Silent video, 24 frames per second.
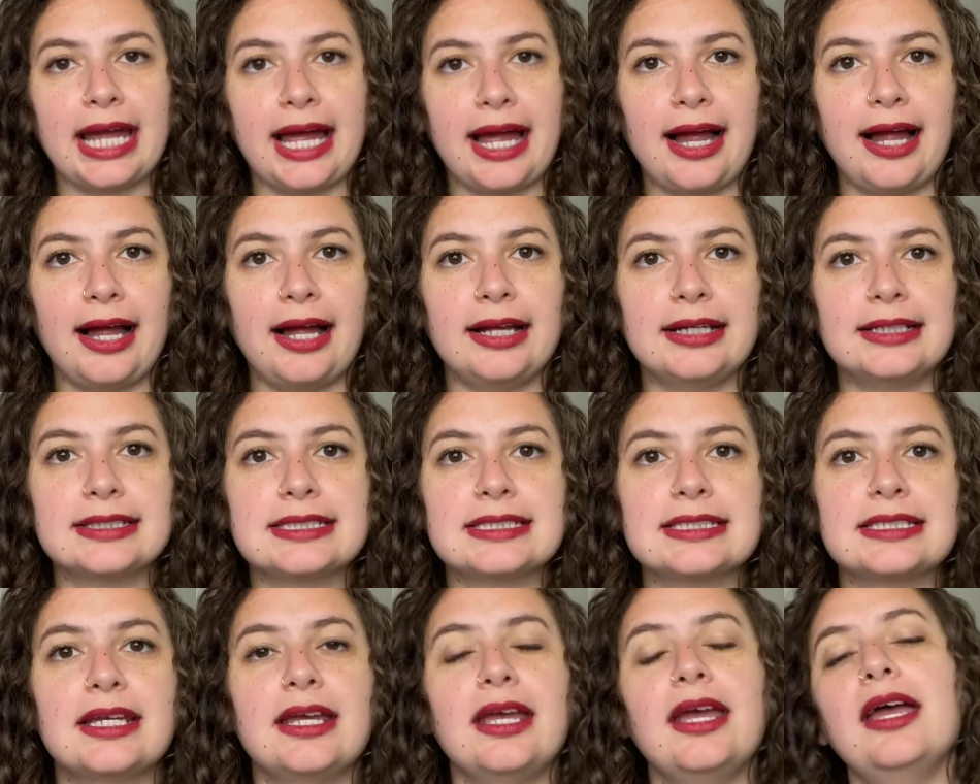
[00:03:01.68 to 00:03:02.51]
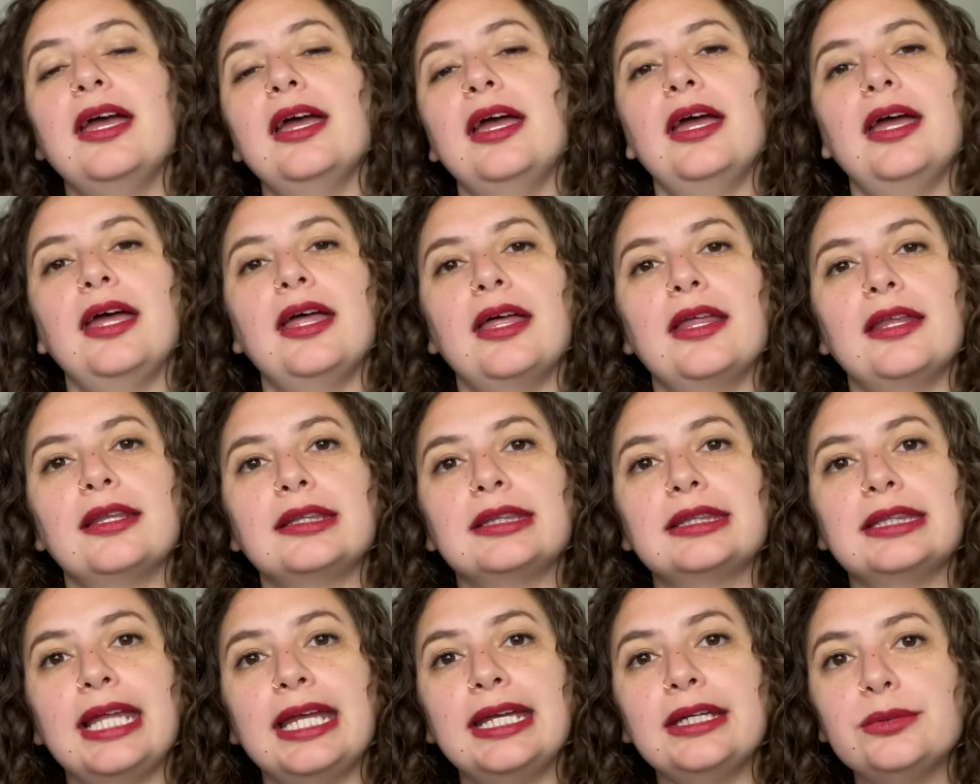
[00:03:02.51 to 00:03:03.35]
at
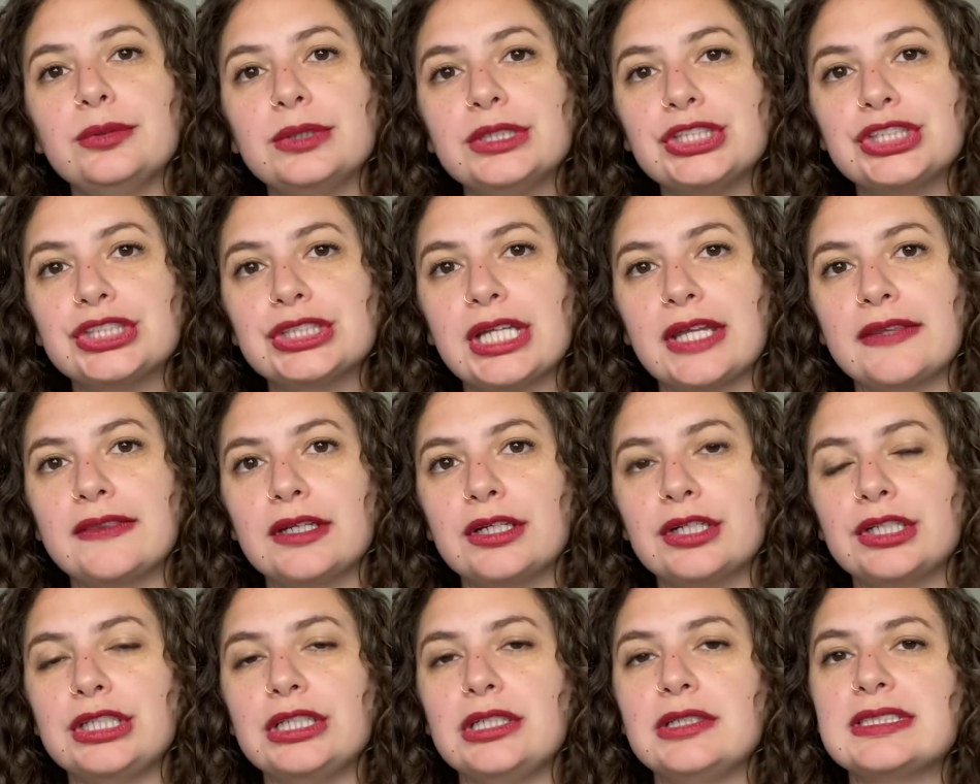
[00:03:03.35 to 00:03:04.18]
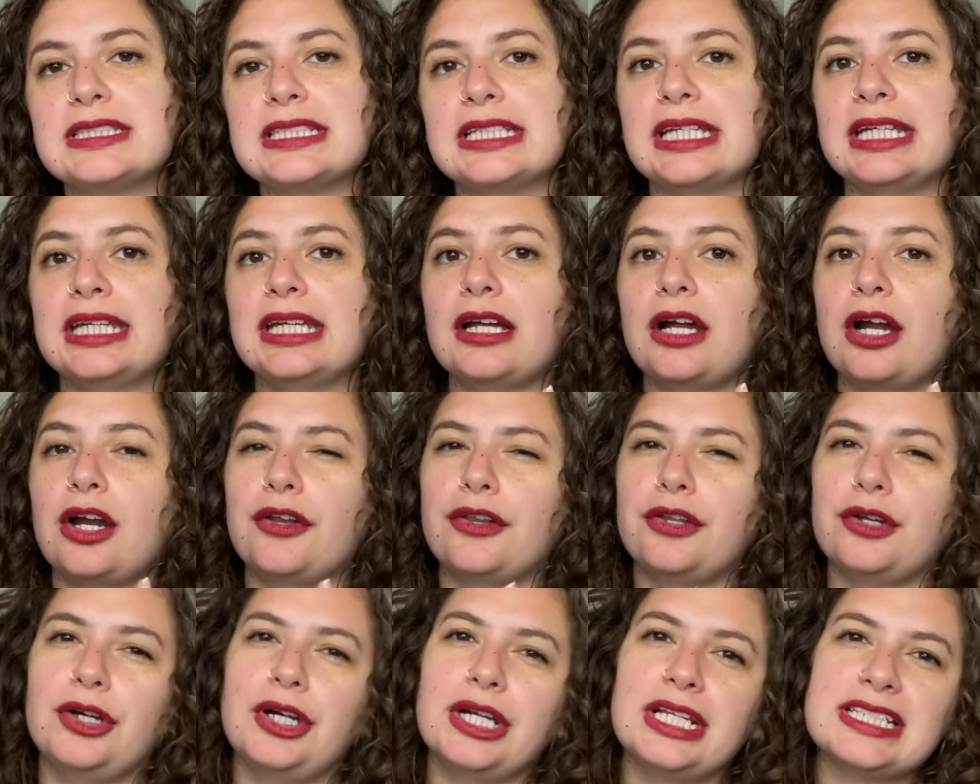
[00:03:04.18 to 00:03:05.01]
language that they're using. Are
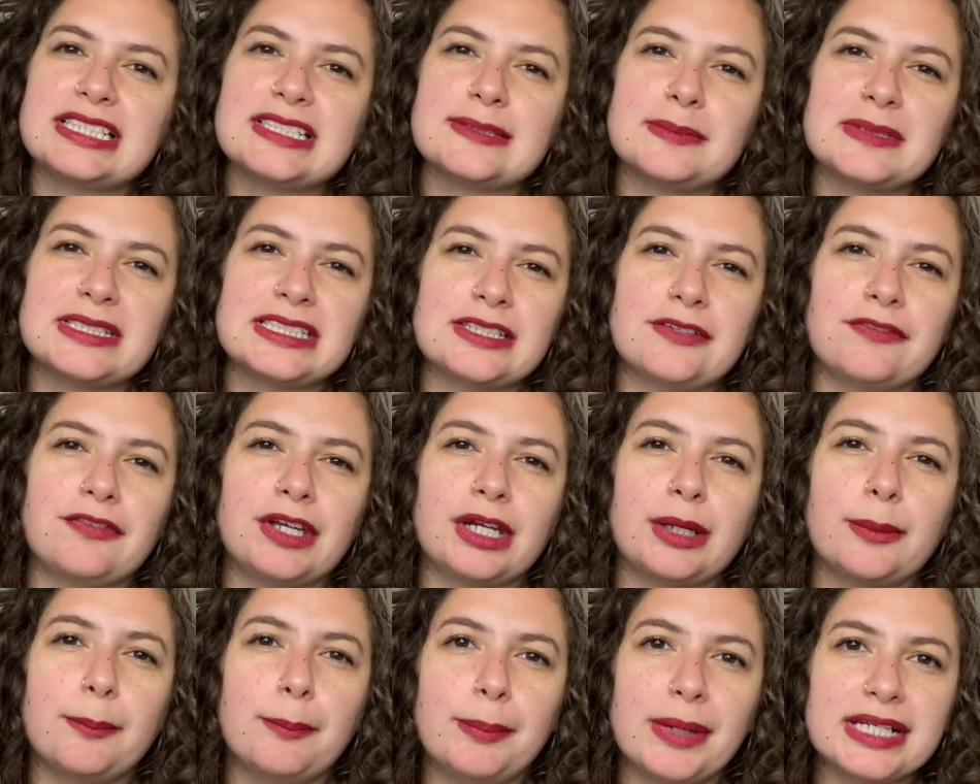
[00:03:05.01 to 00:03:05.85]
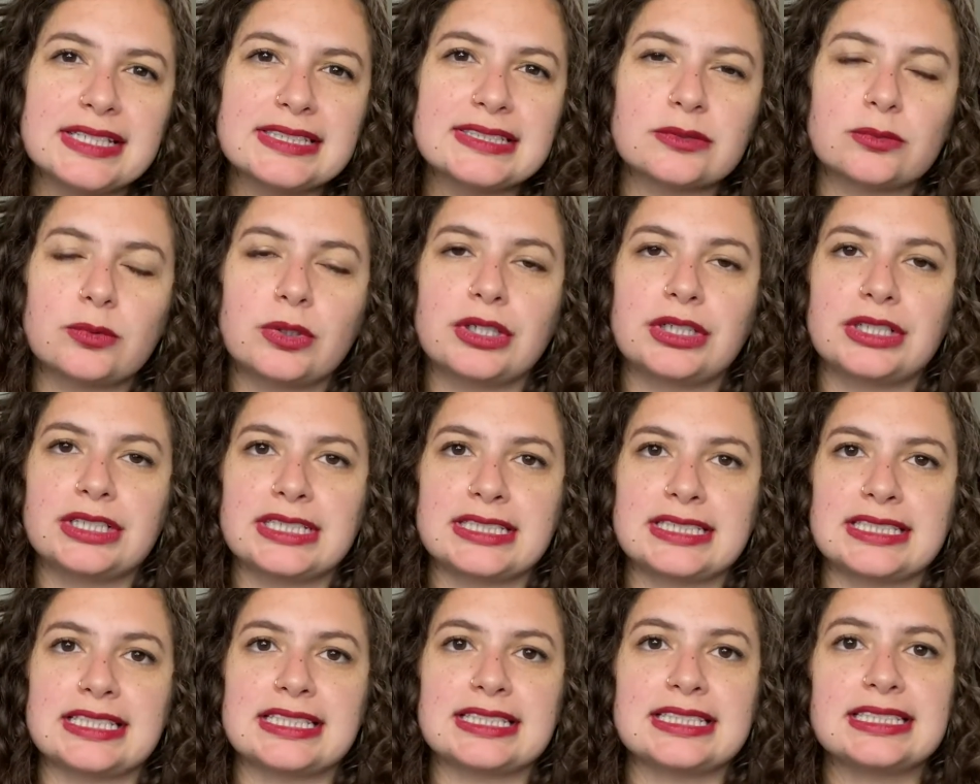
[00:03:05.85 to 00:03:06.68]
there any specific
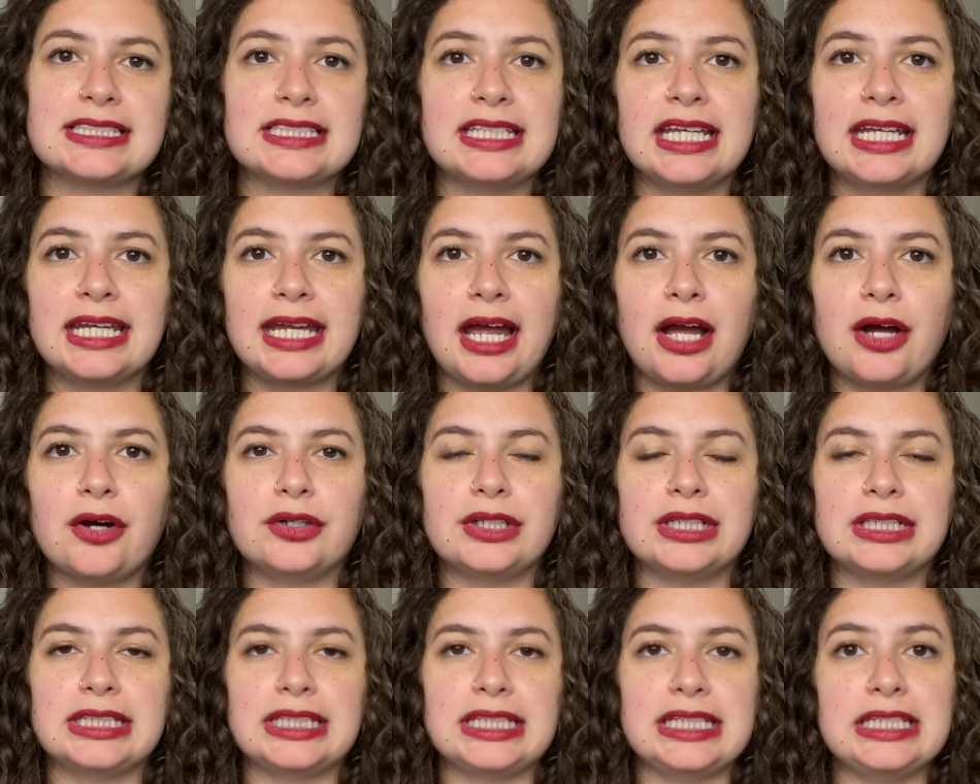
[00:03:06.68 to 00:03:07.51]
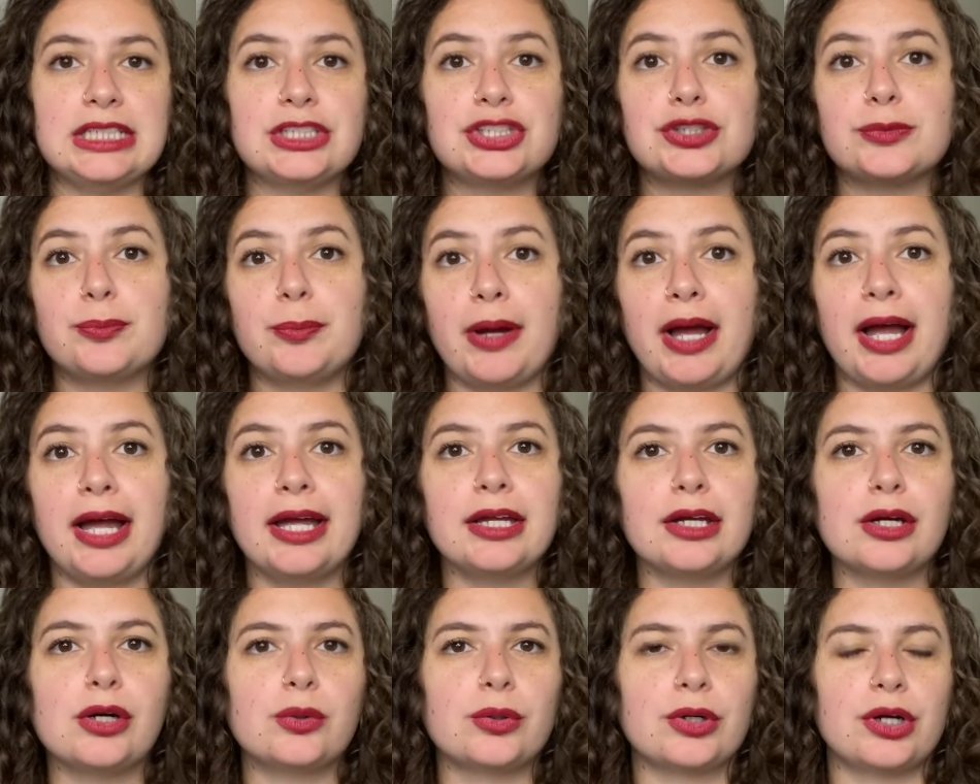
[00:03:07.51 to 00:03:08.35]
buzzwords that stick out in each
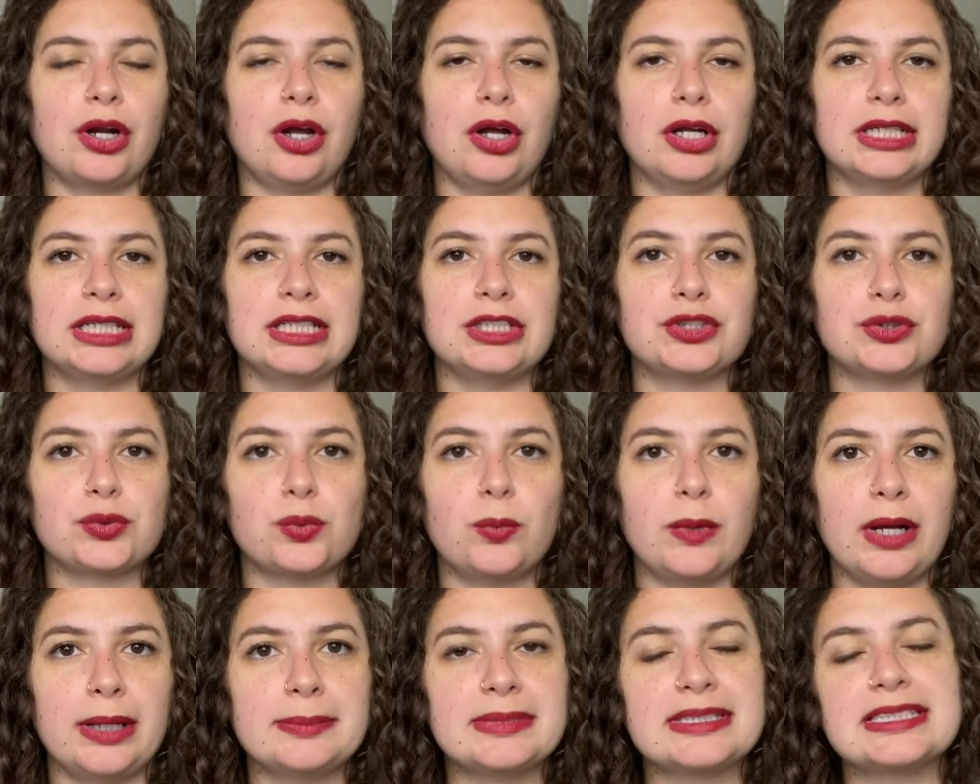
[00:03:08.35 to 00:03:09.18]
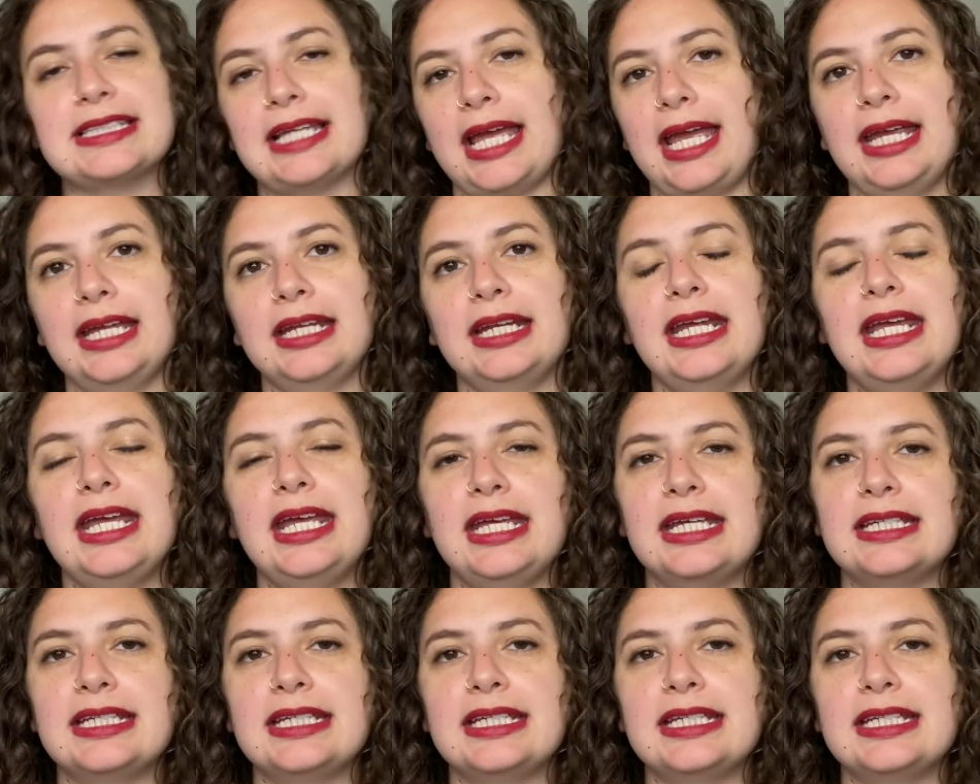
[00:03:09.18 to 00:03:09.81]
bio or on each website?